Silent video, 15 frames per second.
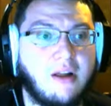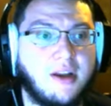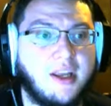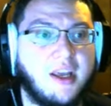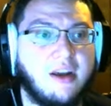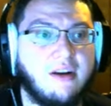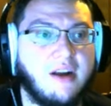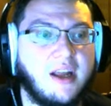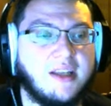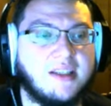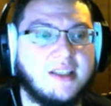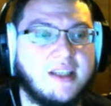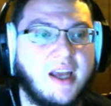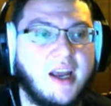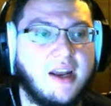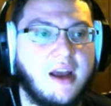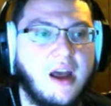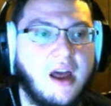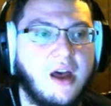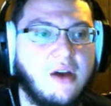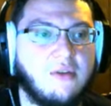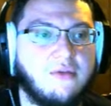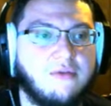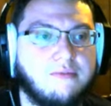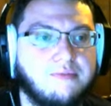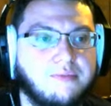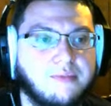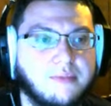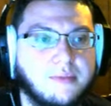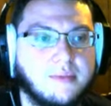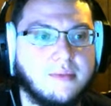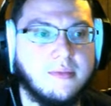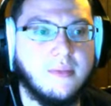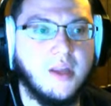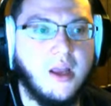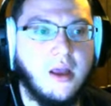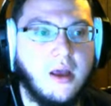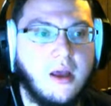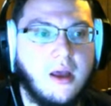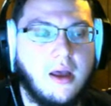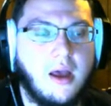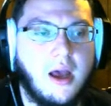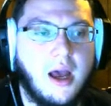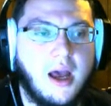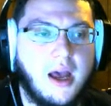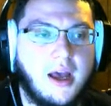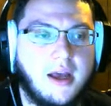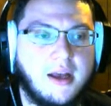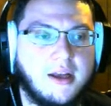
here instead of the